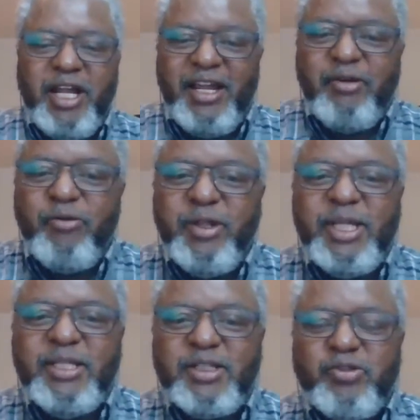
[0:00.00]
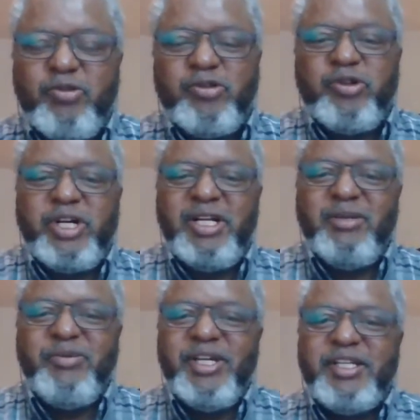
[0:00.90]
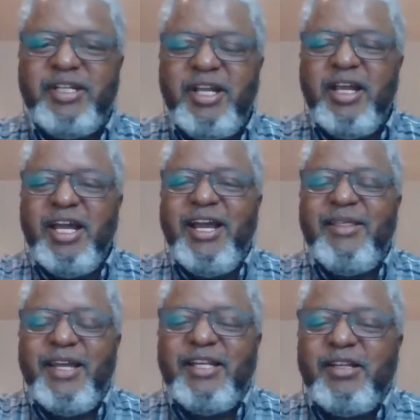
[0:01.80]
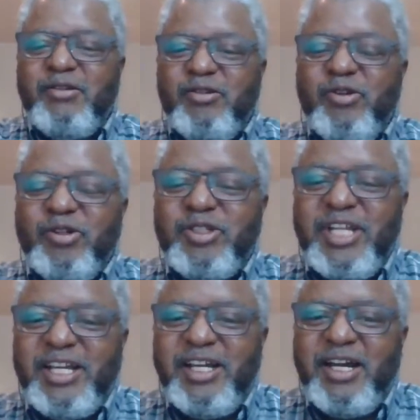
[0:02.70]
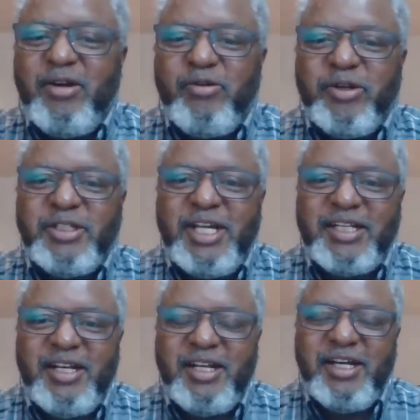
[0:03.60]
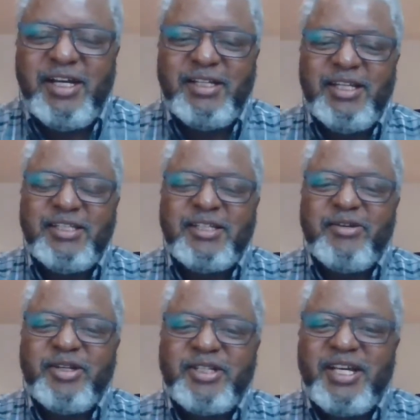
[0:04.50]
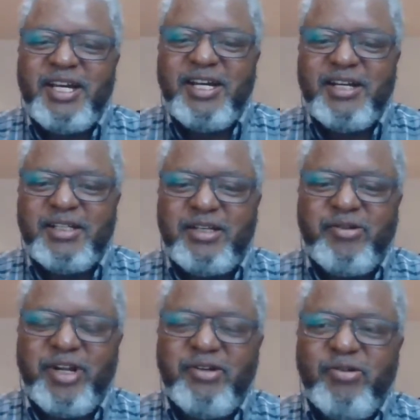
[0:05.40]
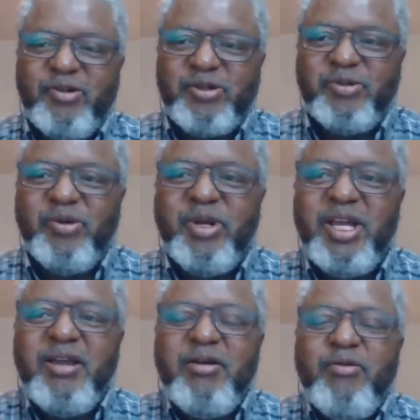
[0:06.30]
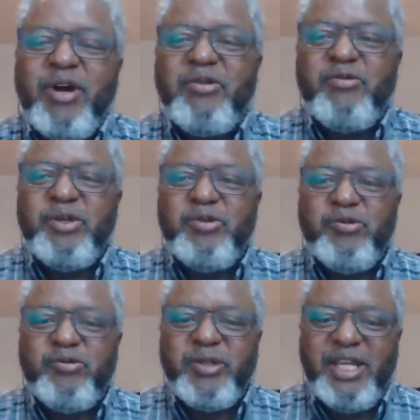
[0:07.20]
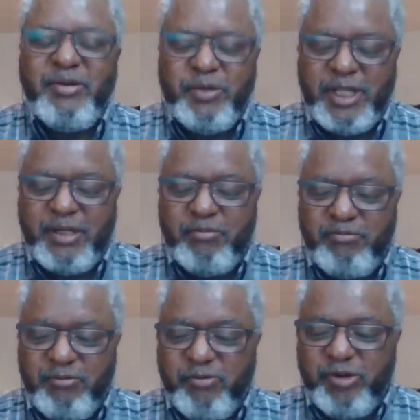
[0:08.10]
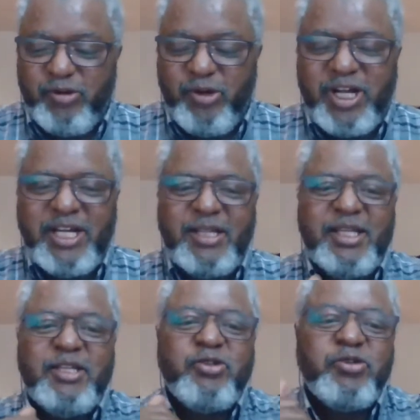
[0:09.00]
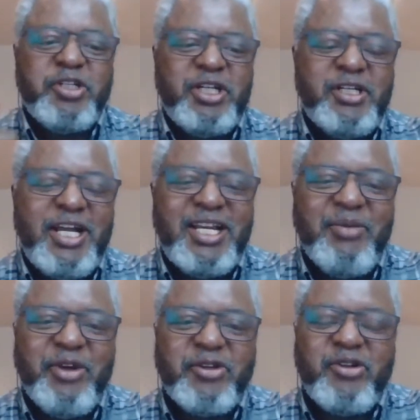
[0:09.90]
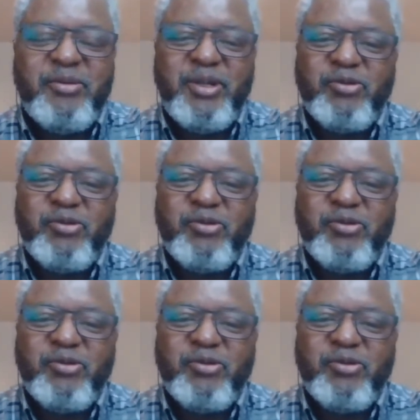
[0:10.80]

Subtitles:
within the Sokoto Caliphate. And then those taken across this trans-Saharan trade also. What do we do with them? Then we look at the social dynamics of